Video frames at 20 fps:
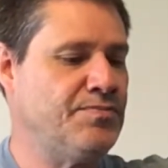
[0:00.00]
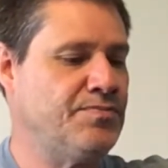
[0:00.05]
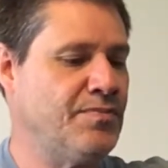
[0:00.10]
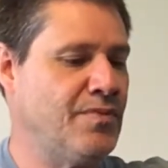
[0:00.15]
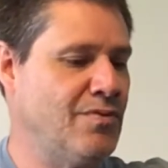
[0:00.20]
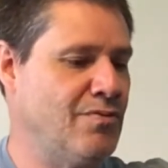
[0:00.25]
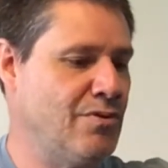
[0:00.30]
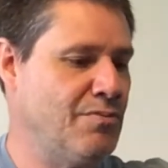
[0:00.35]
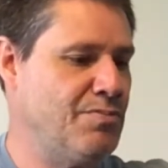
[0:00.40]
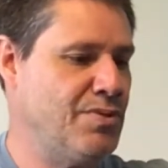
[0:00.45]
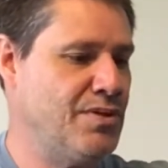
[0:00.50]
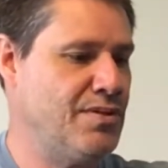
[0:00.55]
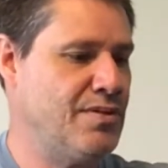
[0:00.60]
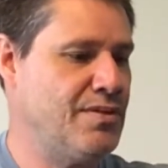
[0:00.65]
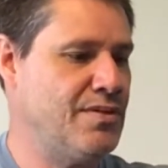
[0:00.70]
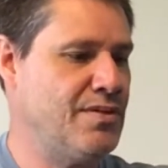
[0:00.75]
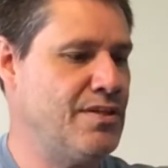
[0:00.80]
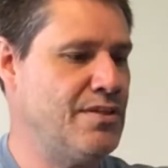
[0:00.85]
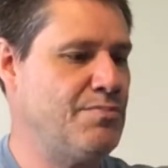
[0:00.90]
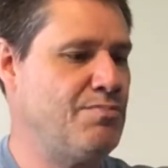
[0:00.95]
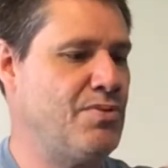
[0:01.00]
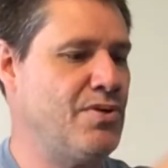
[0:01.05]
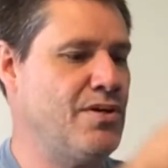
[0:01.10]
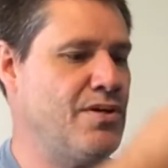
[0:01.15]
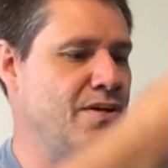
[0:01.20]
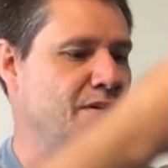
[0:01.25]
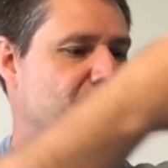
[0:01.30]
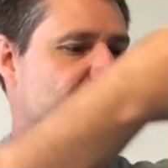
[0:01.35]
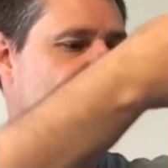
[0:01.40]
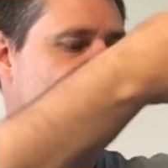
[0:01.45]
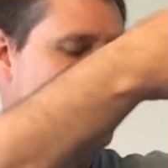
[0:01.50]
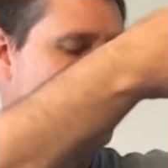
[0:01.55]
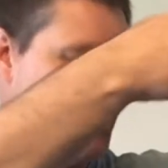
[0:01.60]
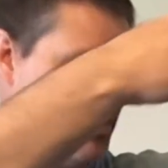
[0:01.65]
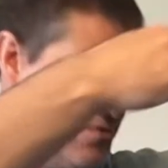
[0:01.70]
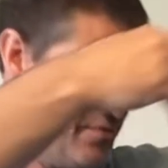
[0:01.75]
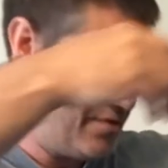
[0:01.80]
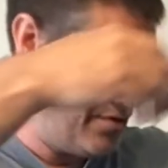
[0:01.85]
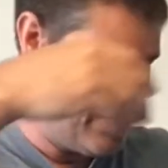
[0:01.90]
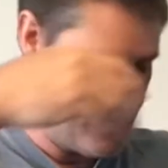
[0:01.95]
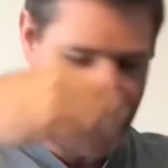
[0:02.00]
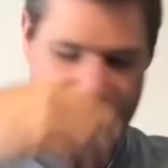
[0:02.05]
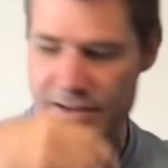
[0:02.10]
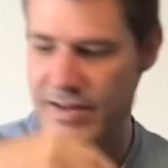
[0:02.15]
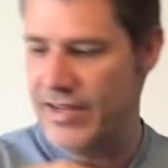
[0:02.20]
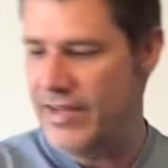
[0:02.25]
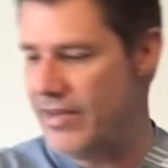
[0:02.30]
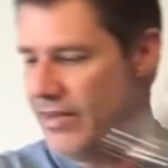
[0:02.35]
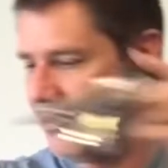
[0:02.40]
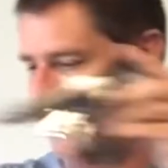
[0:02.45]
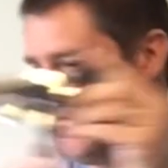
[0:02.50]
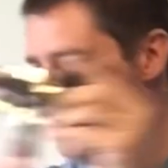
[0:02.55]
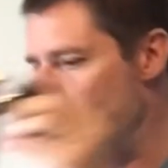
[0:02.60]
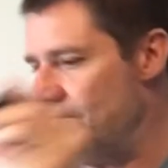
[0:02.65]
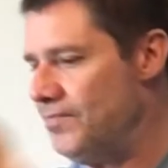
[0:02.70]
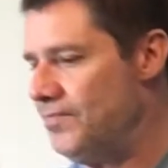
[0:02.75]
And we'll put this part aside for right now.